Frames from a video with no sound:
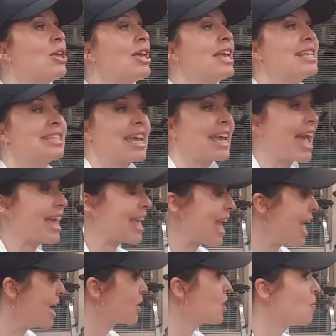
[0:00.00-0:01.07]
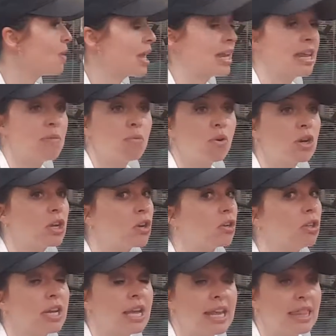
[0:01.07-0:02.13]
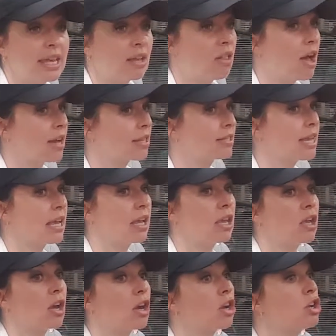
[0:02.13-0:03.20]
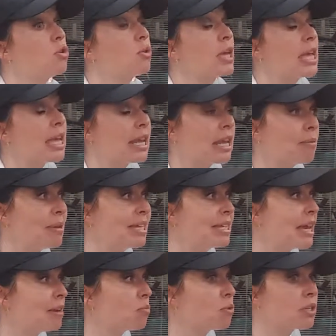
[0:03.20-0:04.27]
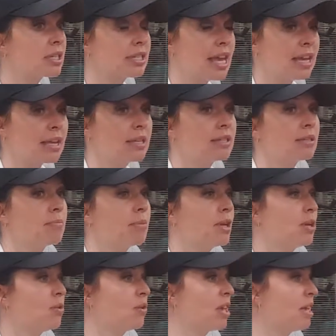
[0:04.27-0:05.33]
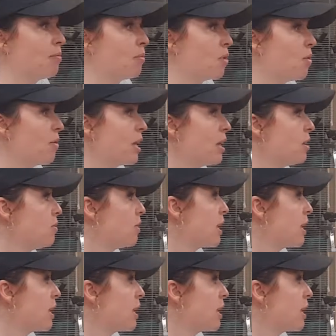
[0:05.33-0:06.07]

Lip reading: It's like, I can't go anymore. You're looking at that clock and saying, are you kidding me? 10 more seconds, but you keep going and you